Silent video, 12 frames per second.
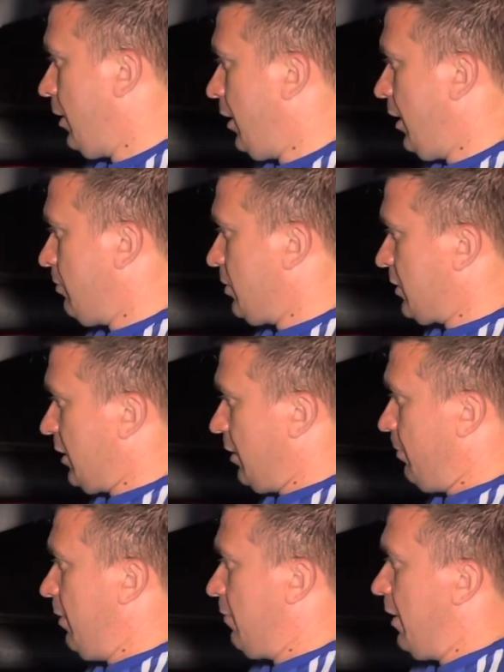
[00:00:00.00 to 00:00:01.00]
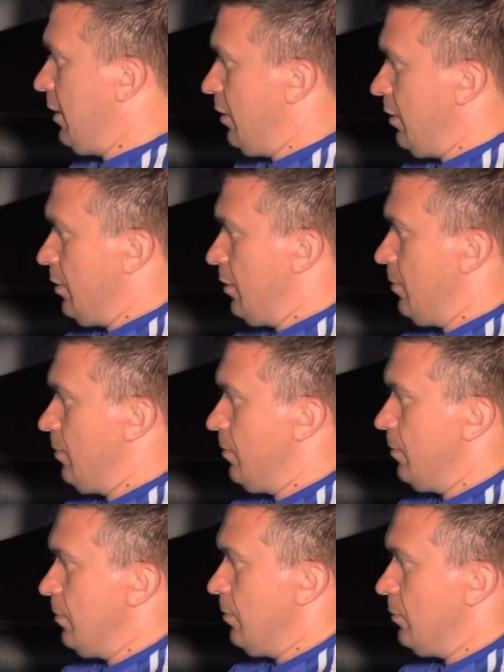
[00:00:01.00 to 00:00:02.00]
I'm just gonna be ready here.
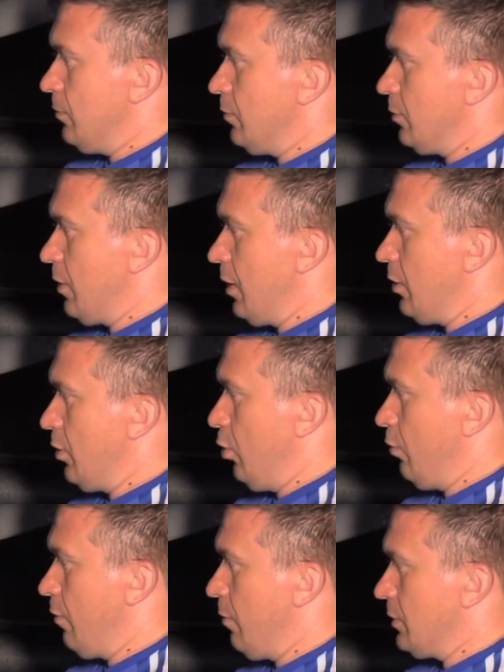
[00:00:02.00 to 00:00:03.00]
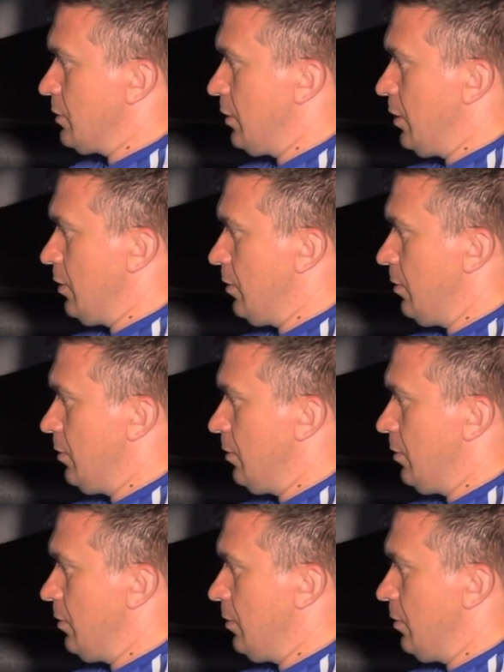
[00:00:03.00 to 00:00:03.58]
Crank it over once again.